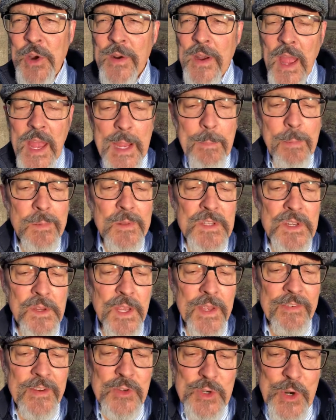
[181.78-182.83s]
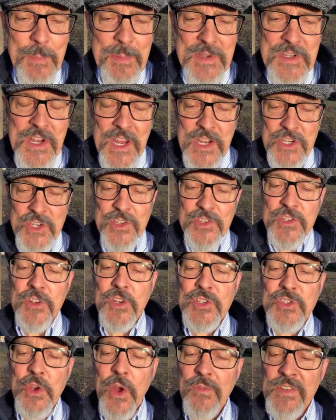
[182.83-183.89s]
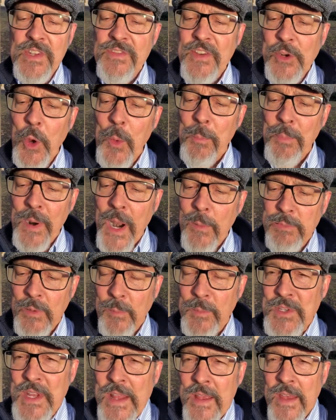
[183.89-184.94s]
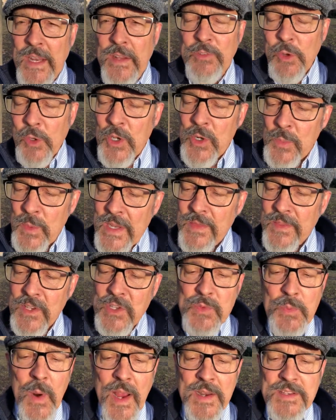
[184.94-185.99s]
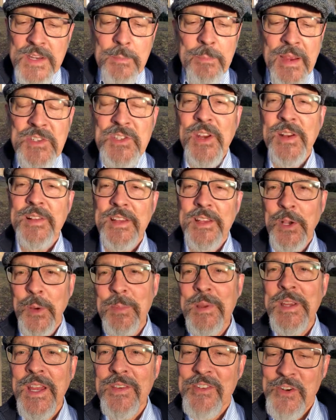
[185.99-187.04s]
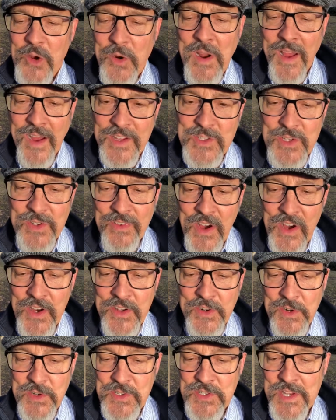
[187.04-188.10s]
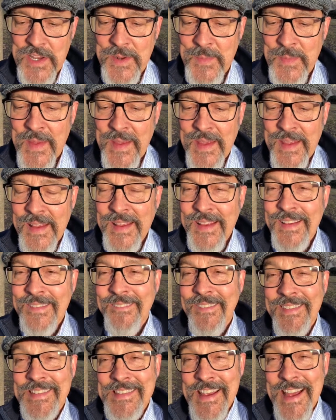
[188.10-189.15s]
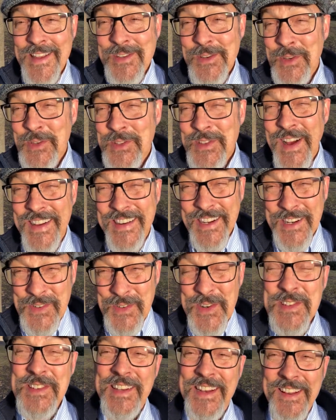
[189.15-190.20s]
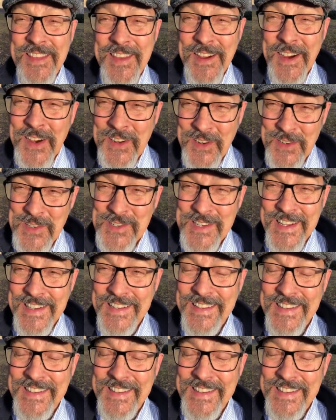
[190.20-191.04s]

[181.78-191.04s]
you're able to give interpretations and to solve difficult problems. And if you can read this writing, basically, he'll be given all kinds of honors. Well, Daniel's not interested in the honors.